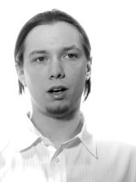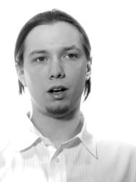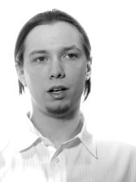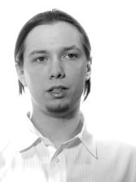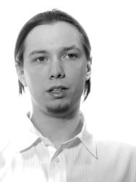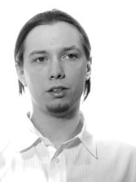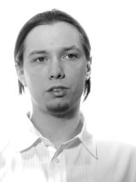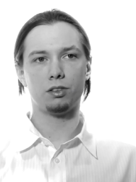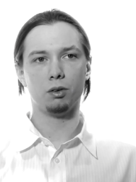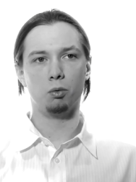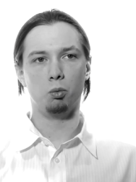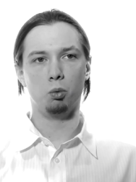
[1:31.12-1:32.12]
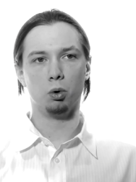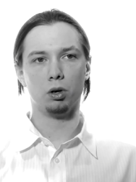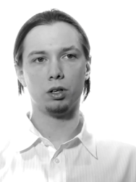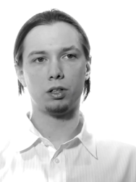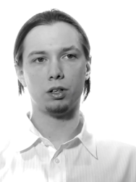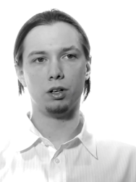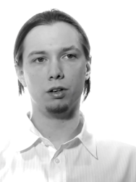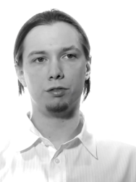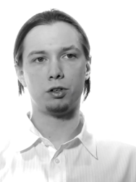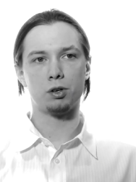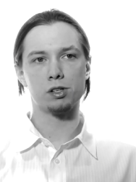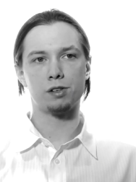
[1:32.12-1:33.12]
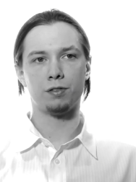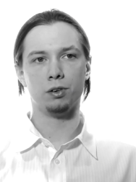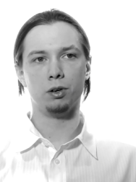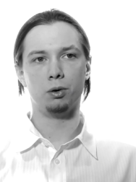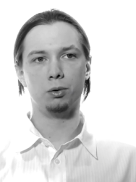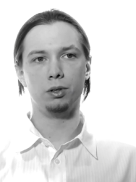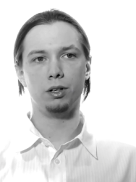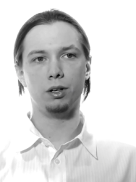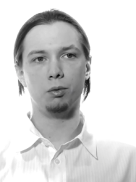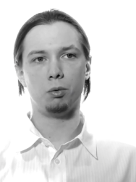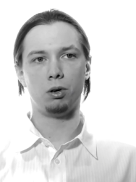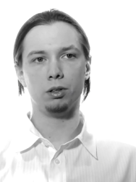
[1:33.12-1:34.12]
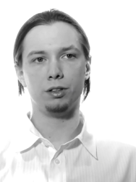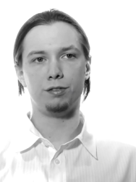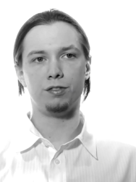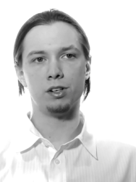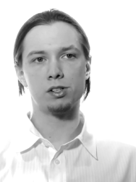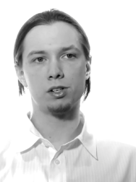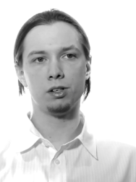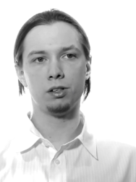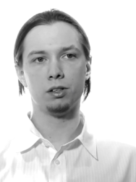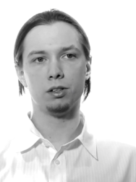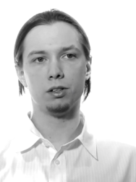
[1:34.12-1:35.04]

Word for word: I guess the work of Christopher Nolan and Wally Pfister.